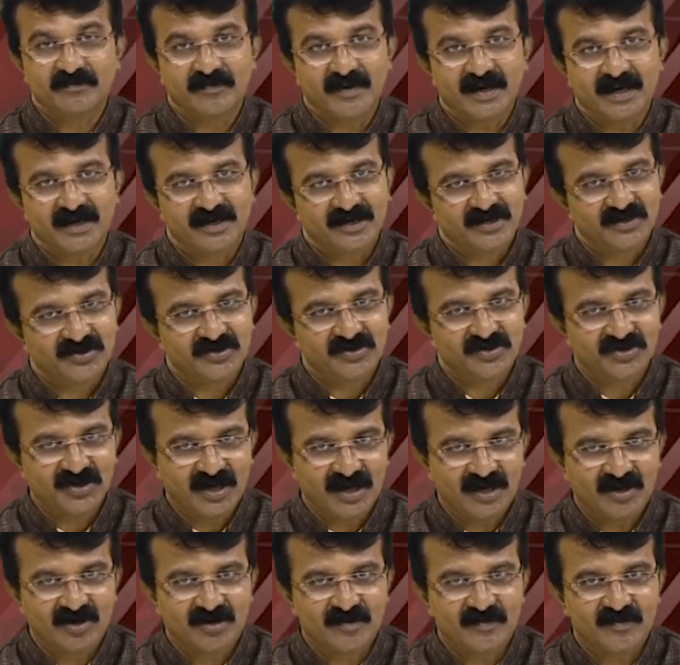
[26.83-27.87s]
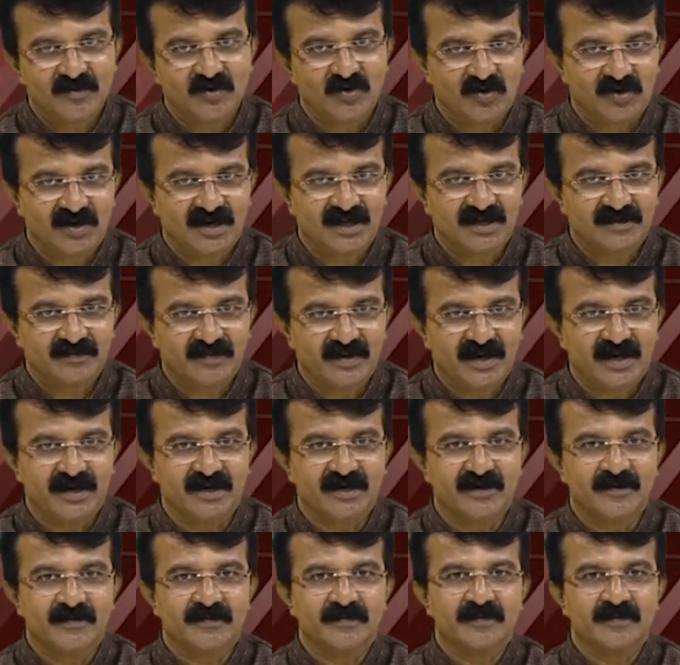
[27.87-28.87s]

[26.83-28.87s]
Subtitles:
break the chain of corona spread.